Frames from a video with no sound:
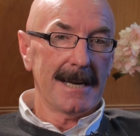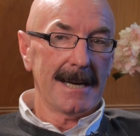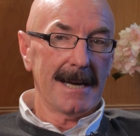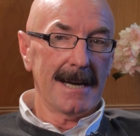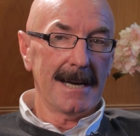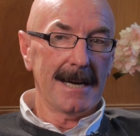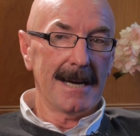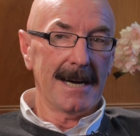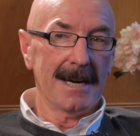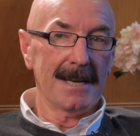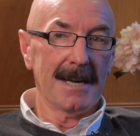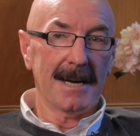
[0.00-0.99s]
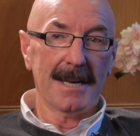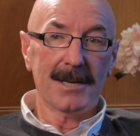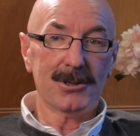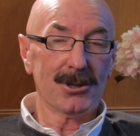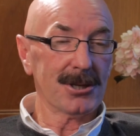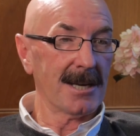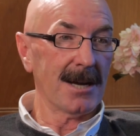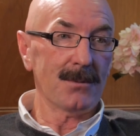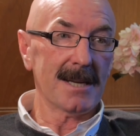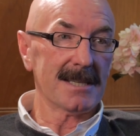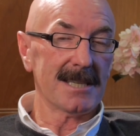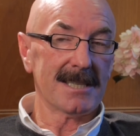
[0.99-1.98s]
and I just can't
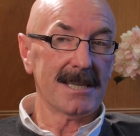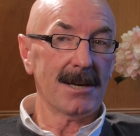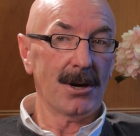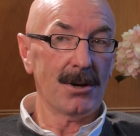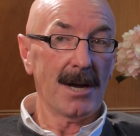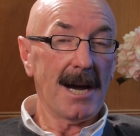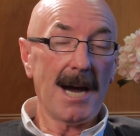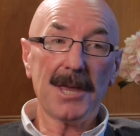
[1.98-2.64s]
wait to see how.